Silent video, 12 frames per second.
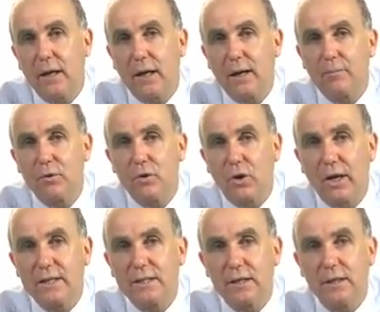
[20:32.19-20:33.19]

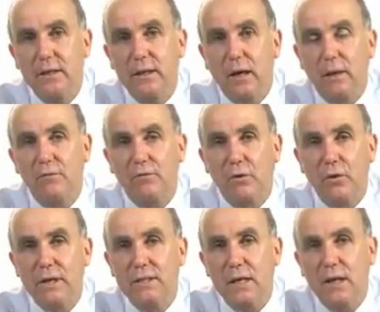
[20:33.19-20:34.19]

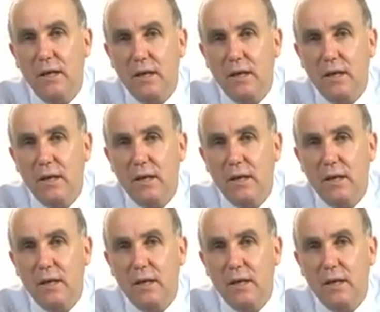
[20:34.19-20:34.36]
1940s